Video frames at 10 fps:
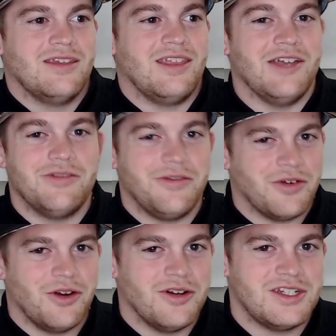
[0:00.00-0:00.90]
thankful
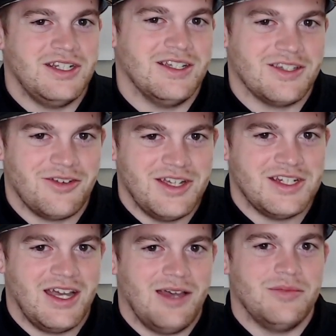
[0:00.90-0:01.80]
for her. She does a great
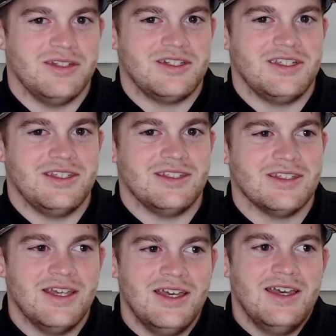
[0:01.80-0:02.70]
job, and she's
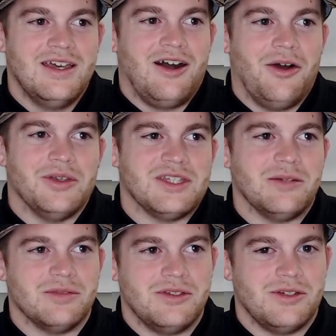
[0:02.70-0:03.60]
always
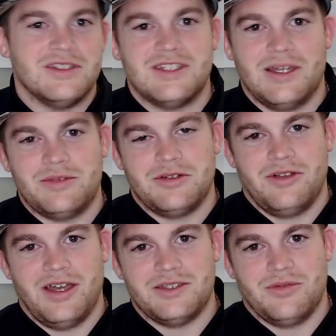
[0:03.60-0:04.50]
able to
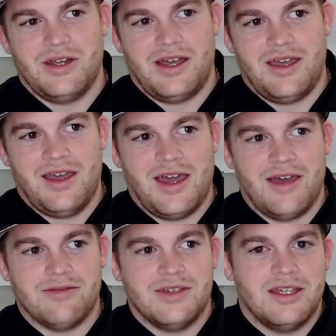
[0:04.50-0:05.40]
conceptualize what I
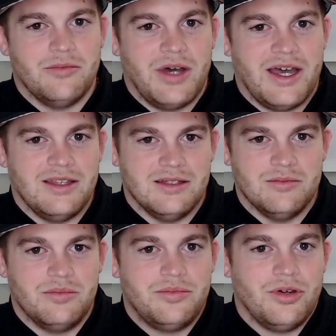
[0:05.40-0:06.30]
have in mind
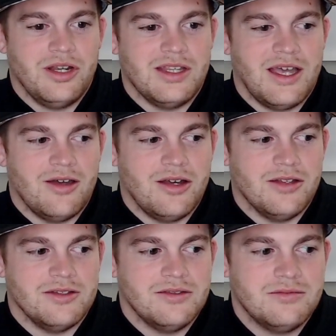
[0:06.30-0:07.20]
and put it down
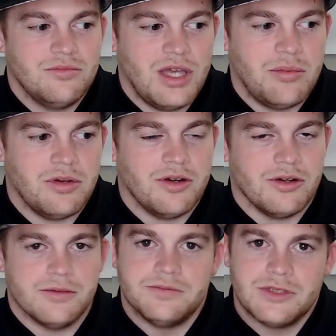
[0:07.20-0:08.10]
on paper,
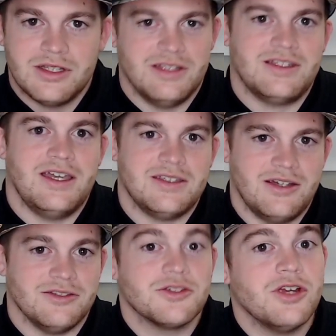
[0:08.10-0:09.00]
or in this case
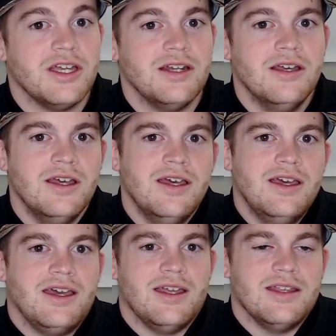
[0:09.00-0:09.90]
on screen.
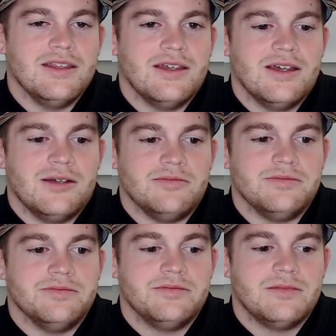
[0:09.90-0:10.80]
And
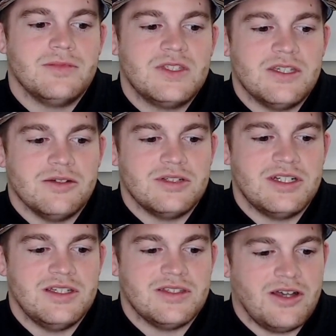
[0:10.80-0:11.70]
so
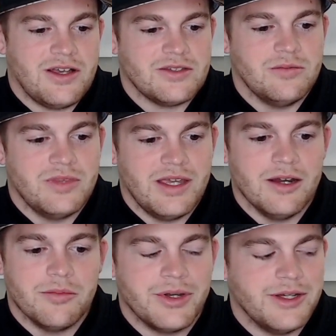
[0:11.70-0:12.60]
she's awesome
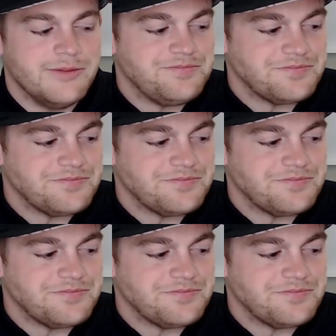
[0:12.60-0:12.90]
there. But